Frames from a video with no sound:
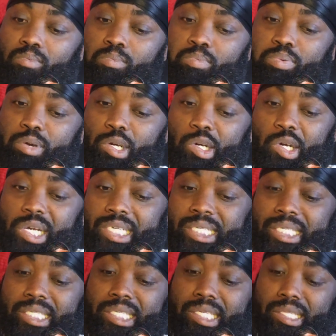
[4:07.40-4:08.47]

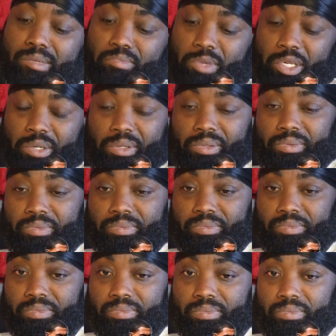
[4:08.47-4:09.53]
progressing to the middle.
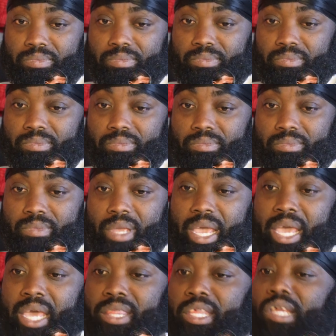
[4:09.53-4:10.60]

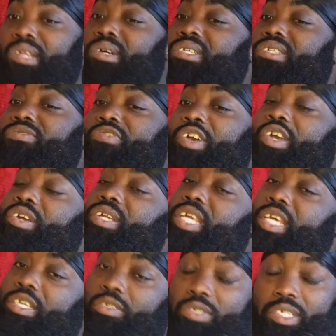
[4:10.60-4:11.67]
And they looked very
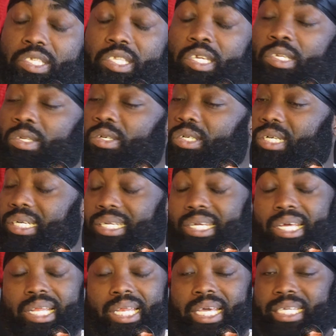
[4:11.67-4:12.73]
dangerous. They looked
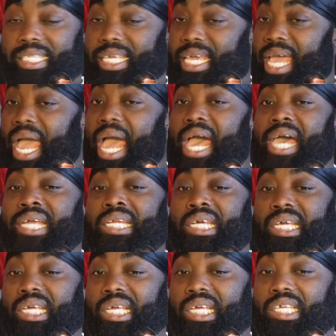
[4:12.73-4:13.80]
like they had,
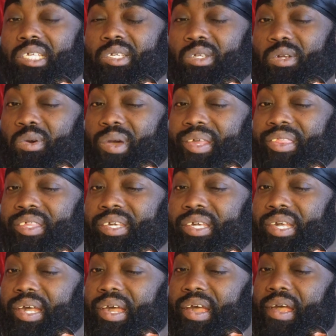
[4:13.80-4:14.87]
I
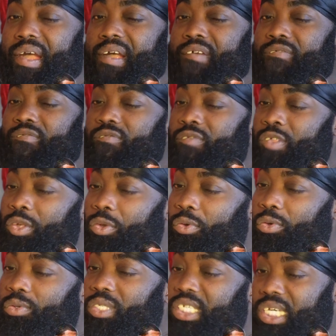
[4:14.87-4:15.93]
think, a
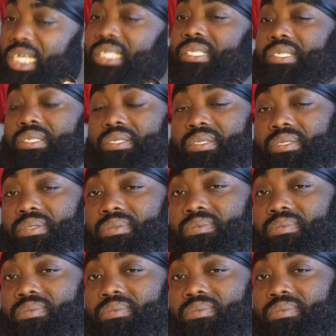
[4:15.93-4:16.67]
few chances.